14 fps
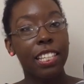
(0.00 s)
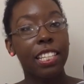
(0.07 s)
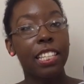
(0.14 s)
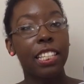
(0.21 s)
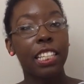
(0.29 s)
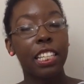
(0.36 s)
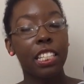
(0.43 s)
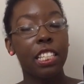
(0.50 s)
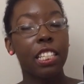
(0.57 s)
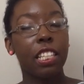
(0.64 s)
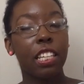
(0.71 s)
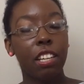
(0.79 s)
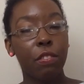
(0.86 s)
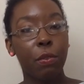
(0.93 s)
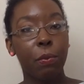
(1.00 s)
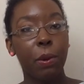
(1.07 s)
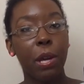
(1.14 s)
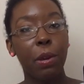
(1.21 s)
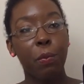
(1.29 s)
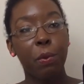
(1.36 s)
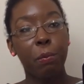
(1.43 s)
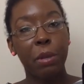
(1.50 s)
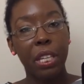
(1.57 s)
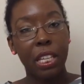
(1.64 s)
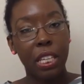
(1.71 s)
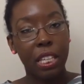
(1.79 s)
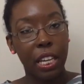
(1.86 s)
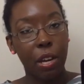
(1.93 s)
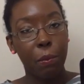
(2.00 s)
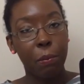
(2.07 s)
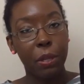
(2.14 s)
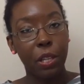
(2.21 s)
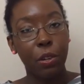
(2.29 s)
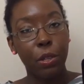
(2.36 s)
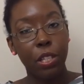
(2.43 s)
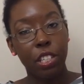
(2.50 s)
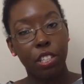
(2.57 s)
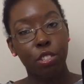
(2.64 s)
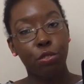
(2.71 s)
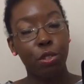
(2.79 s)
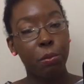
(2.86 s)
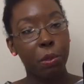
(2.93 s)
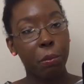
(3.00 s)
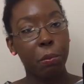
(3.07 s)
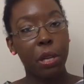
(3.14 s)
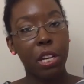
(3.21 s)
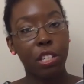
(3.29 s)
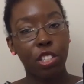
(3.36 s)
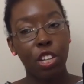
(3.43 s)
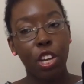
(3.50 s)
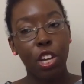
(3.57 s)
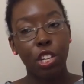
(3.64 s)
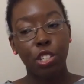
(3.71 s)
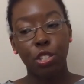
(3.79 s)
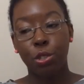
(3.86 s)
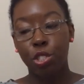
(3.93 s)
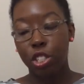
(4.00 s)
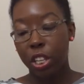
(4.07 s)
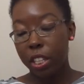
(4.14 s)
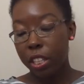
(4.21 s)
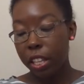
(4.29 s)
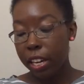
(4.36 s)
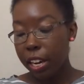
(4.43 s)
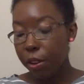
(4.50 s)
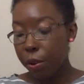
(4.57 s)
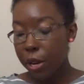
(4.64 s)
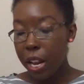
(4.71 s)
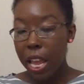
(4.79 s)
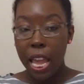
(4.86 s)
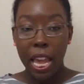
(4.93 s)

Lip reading: The link to the giveaway will be down below in the description box, so check that out.